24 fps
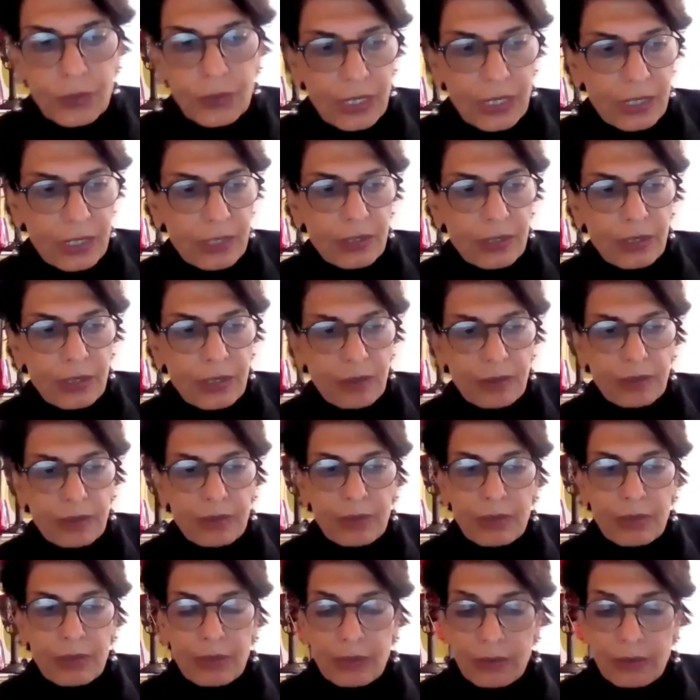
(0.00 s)
these
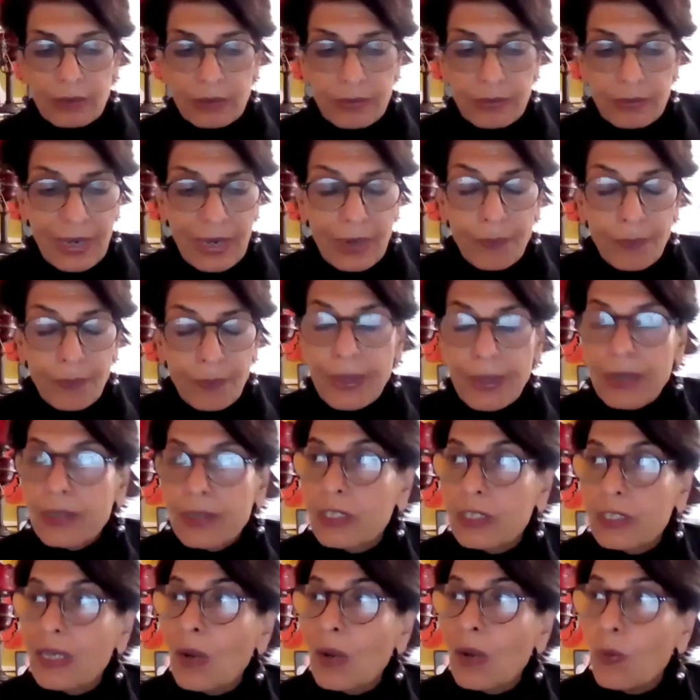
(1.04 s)

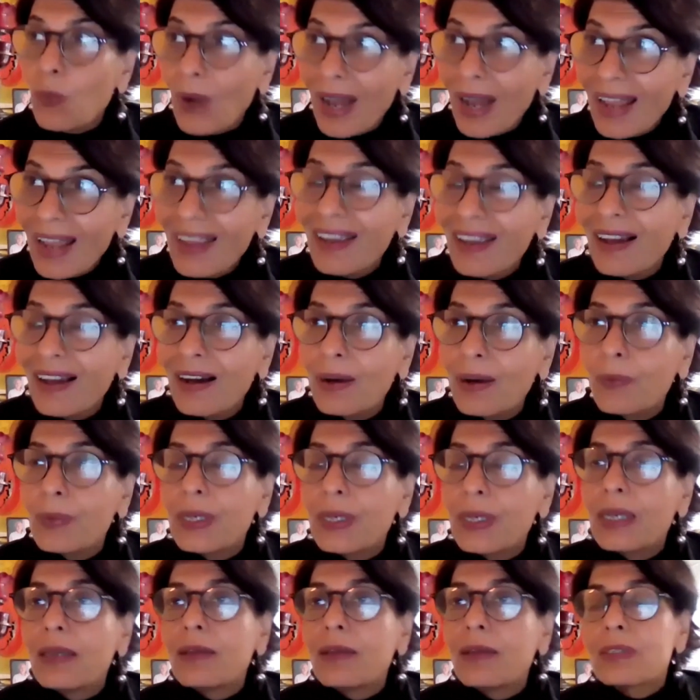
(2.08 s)
development. So now, why are
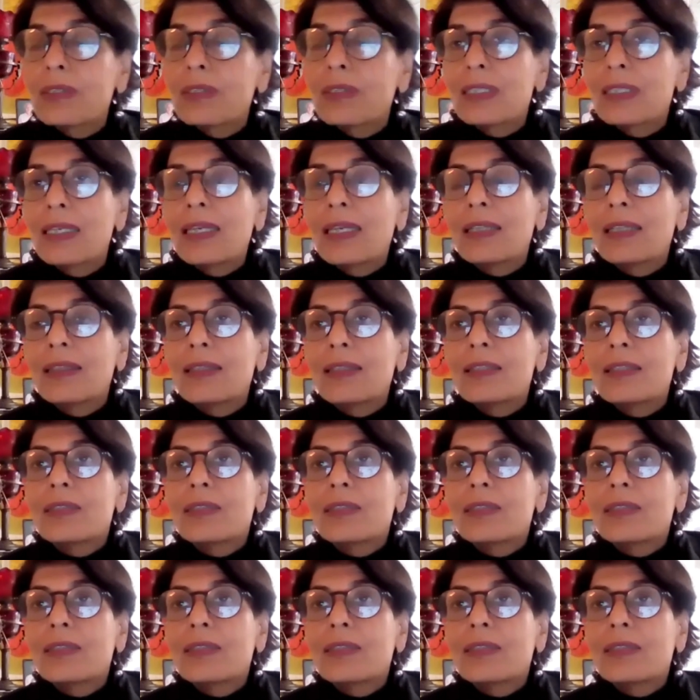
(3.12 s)
we seeing